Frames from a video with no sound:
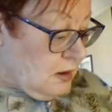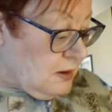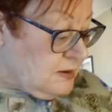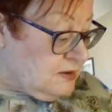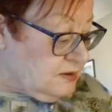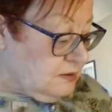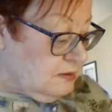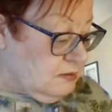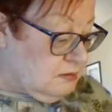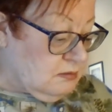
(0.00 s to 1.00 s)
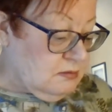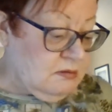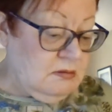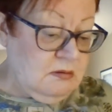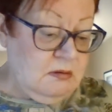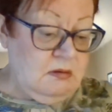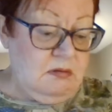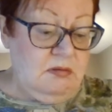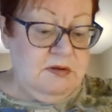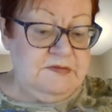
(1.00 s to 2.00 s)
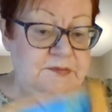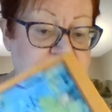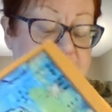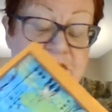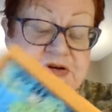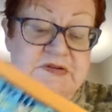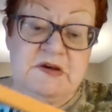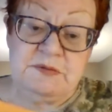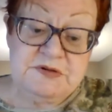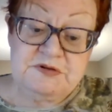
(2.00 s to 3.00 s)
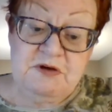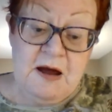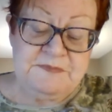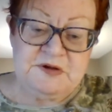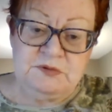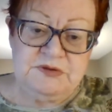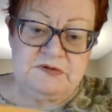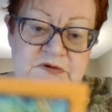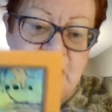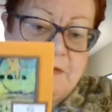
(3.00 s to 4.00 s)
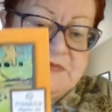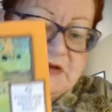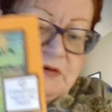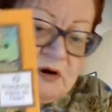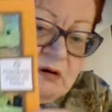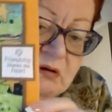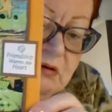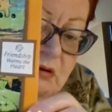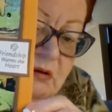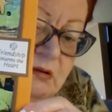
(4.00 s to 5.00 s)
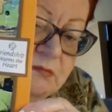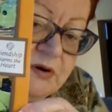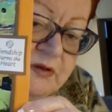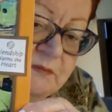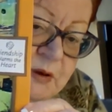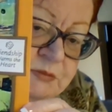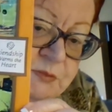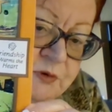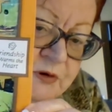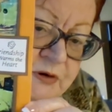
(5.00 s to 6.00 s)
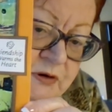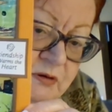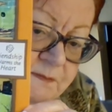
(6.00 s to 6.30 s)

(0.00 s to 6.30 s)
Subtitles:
And this one here. I shouldn't say with the scraps. They weren't the scraps. They were part of the memory board.